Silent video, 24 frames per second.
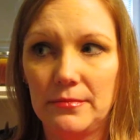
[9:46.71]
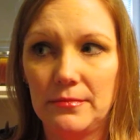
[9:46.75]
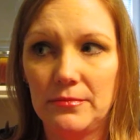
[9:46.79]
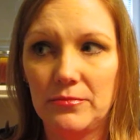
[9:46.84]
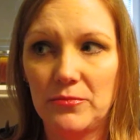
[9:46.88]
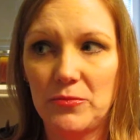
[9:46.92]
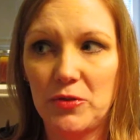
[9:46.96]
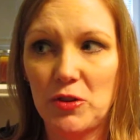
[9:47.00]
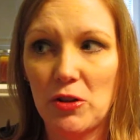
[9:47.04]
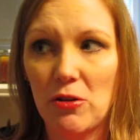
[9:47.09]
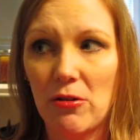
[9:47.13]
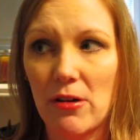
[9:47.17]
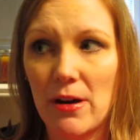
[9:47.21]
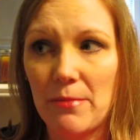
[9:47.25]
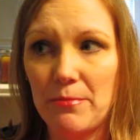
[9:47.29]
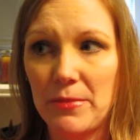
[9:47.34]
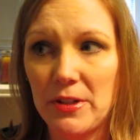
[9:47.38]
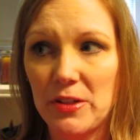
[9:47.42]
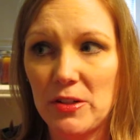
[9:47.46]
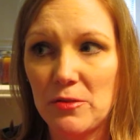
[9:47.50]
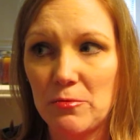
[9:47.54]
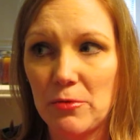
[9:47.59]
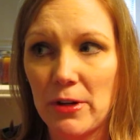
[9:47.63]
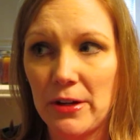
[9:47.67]
So I
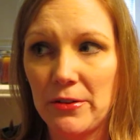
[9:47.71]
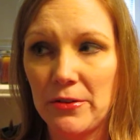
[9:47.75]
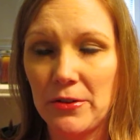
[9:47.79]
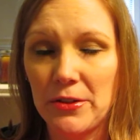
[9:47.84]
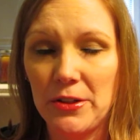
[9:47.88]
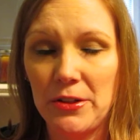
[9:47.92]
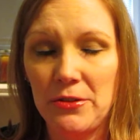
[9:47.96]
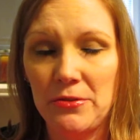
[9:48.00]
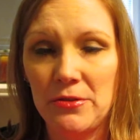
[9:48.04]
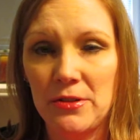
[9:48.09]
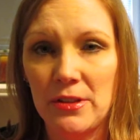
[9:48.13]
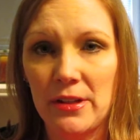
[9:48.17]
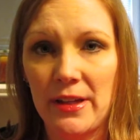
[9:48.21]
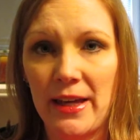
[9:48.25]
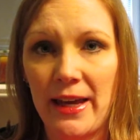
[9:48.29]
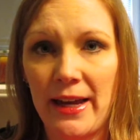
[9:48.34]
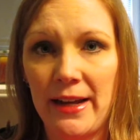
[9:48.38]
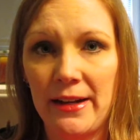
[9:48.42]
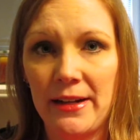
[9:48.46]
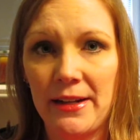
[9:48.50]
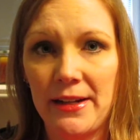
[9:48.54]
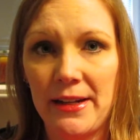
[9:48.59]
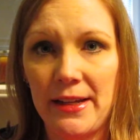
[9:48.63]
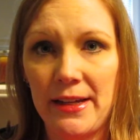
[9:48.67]
much rather use the
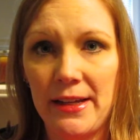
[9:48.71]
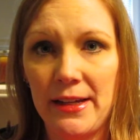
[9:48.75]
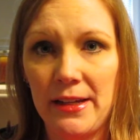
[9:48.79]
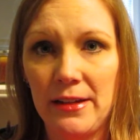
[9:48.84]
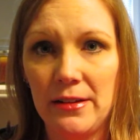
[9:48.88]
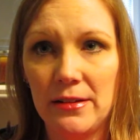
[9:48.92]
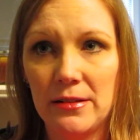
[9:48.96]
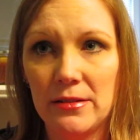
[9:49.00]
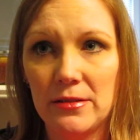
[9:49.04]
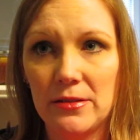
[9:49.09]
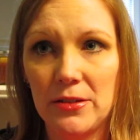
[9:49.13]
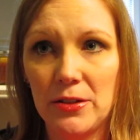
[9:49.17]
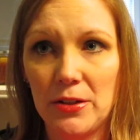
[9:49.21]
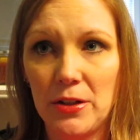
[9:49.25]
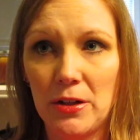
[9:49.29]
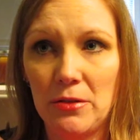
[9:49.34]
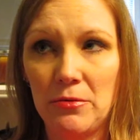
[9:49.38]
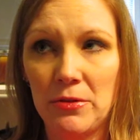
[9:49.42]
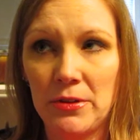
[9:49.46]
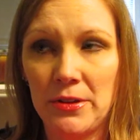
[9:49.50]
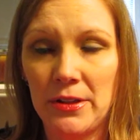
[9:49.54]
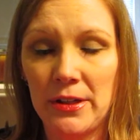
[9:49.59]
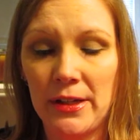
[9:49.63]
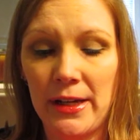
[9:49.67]
Canon ink to go
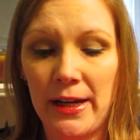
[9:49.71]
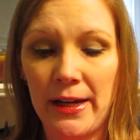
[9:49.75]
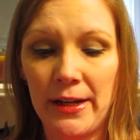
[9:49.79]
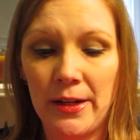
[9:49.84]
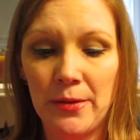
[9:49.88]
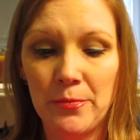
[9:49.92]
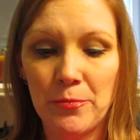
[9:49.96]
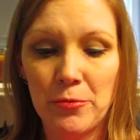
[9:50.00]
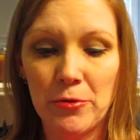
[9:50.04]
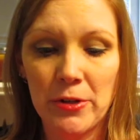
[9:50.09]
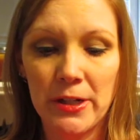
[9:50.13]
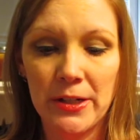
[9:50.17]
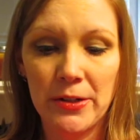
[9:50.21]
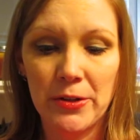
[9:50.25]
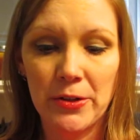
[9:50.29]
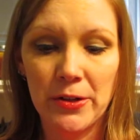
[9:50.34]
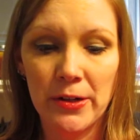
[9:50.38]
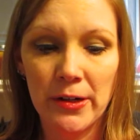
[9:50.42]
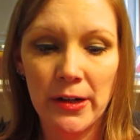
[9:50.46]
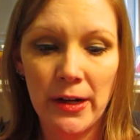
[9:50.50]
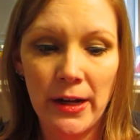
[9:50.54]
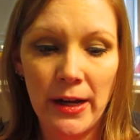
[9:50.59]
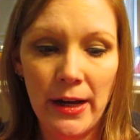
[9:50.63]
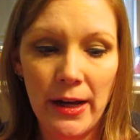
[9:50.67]
with the Canon
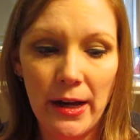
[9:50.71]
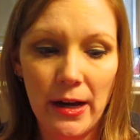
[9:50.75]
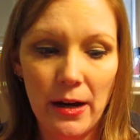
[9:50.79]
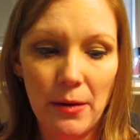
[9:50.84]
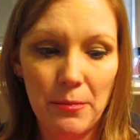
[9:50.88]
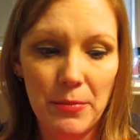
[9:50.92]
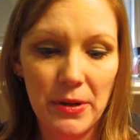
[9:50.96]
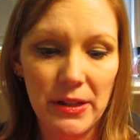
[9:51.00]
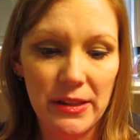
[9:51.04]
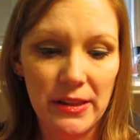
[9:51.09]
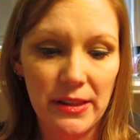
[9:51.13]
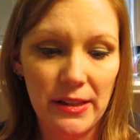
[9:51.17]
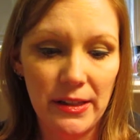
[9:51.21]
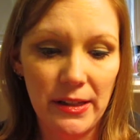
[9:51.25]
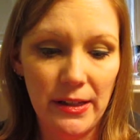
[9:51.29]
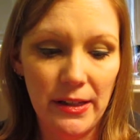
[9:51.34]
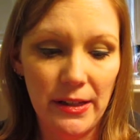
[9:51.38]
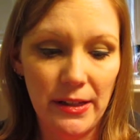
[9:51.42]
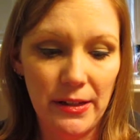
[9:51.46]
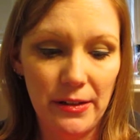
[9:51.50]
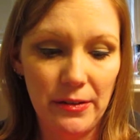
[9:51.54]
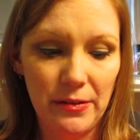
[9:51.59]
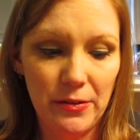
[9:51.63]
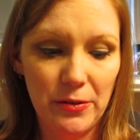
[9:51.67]
printer. But
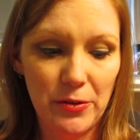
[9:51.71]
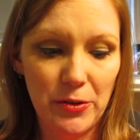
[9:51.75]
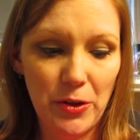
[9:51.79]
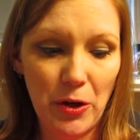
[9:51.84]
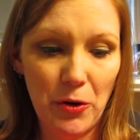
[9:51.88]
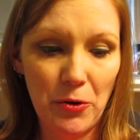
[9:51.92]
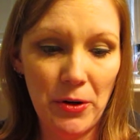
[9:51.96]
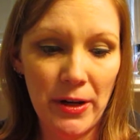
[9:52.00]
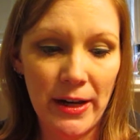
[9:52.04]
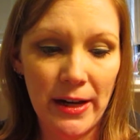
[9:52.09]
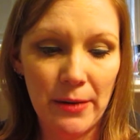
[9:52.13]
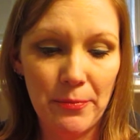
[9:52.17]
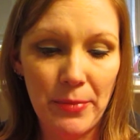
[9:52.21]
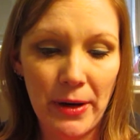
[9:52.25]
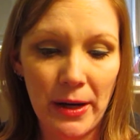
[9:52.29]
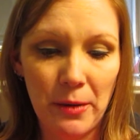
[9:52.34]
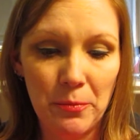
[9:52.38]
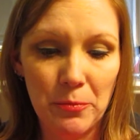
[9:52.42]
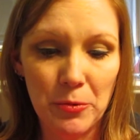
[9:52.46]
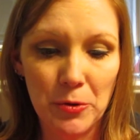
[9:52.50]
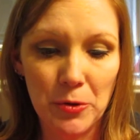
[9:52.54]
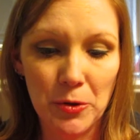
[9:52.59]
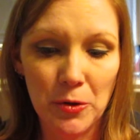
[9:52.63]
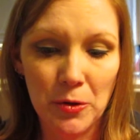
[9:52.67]
the Kodak
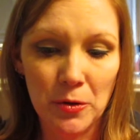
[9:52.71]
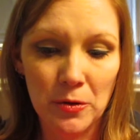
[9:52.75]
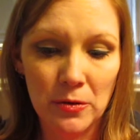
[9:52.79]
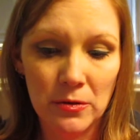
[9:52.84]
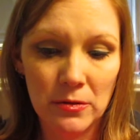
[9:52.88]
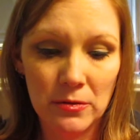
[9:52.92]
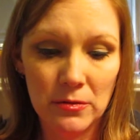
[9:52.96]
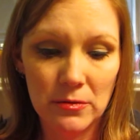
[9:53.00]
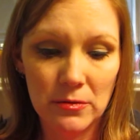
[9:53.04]
paper